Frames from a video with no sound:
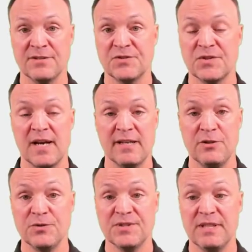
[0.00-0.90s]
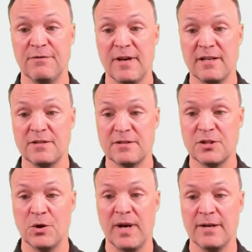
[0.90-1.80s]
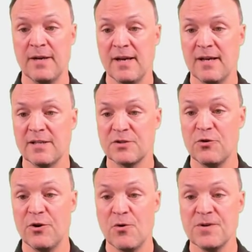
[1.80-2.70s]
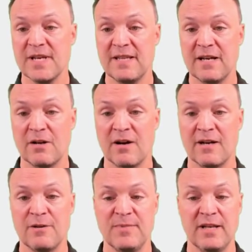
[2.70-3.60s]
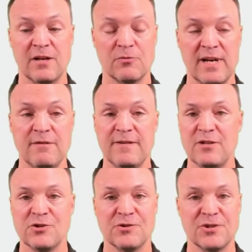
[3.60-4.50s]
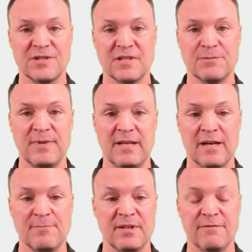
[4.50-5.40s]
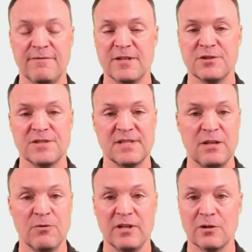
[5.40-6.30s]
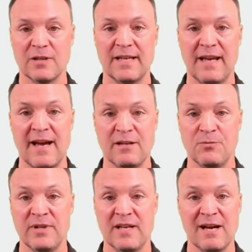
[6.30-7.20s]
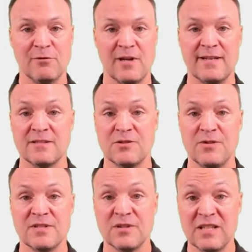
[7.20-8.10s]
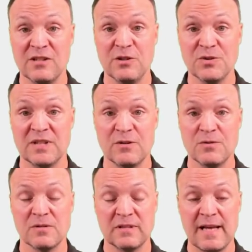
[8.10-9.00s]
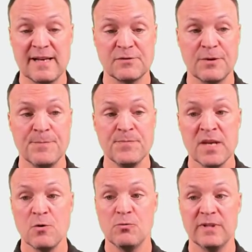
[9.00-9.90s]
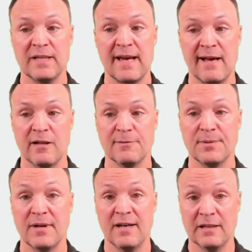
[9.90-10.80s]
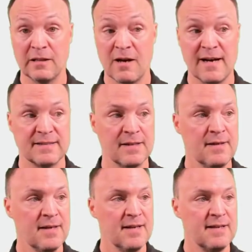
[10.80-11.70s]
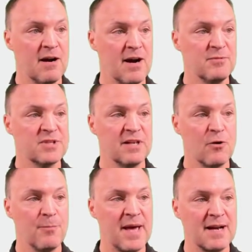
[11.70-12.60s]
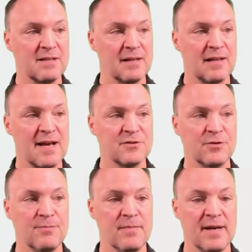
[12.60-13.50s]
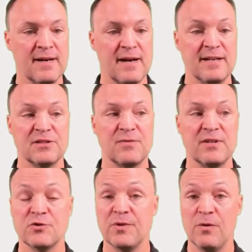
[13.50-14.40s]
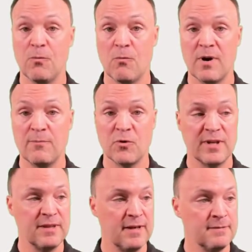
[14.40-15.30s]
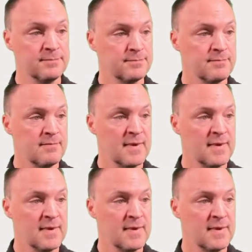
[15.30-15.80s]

as uh, you see fit to it. So those, I think, are going to be a great feature just to speed up efficiency when you're looking at, when you have a lot of students and you're using Google Classroom, will help a lot. Now I'm just going to go back to the classroom. Uh, I just want to show you one more thing,